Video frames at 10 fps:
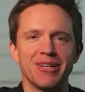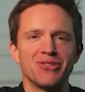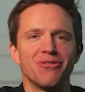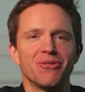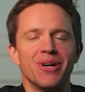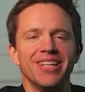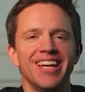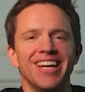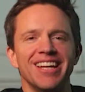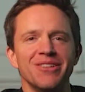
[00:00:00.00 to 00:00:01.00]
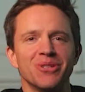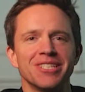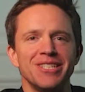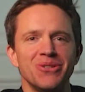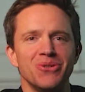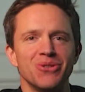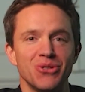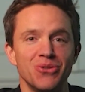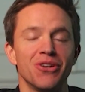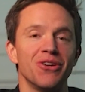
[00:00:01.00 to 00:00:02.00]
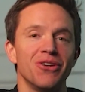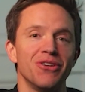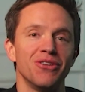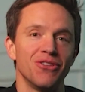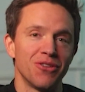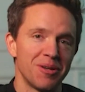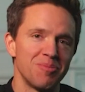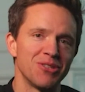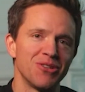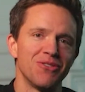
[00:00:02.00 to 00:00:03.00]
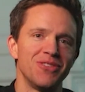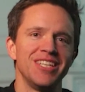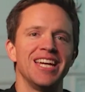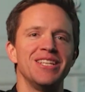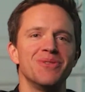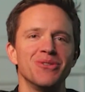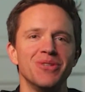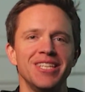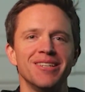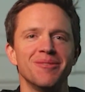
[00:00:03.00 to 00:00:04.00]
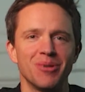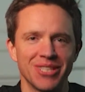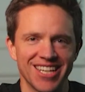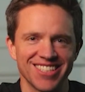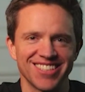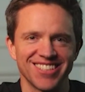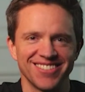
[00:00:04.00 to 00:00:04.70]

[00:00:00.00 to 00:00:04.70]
to everyone, and we'll see you soon on another episode of the Anywhere Uni podcast.